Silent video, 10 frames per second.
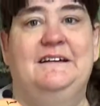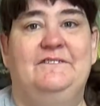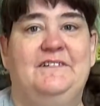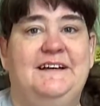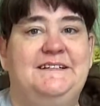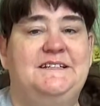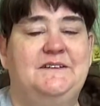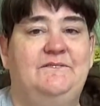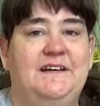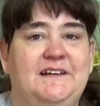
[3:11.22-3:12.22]
you liked this
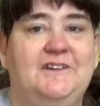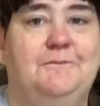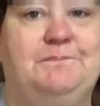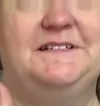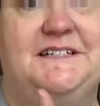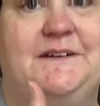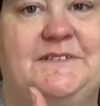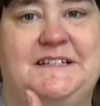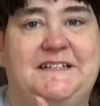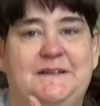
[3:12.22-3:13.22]
video, please give
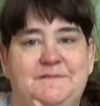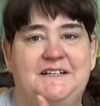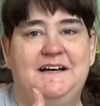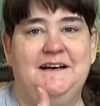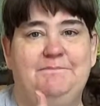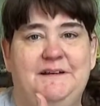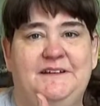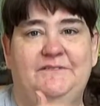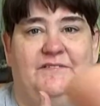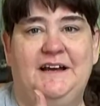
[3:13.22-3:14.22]
us a thumbs up. And
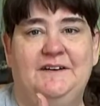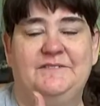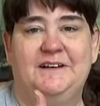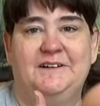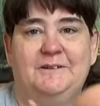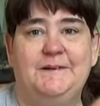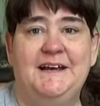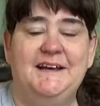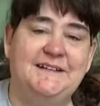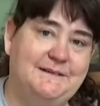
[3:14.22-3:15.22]
if you have not
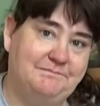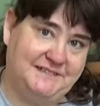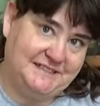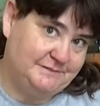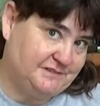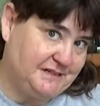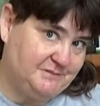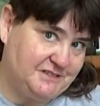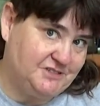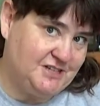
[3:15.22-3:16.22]
already, please subscribe
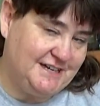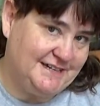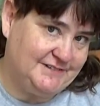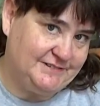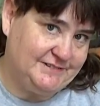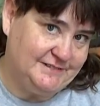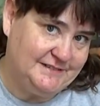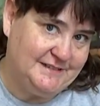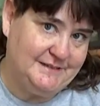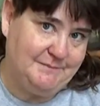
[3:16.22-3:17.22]
to our channel.
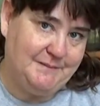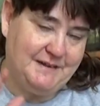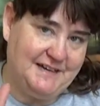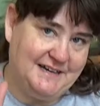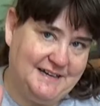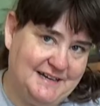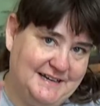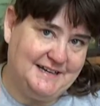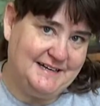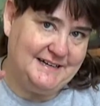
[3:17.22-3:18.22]
Bye-bye.
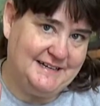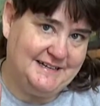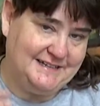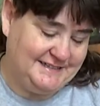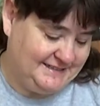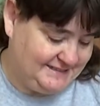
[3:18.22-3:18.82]
Bye. -bye. Bye.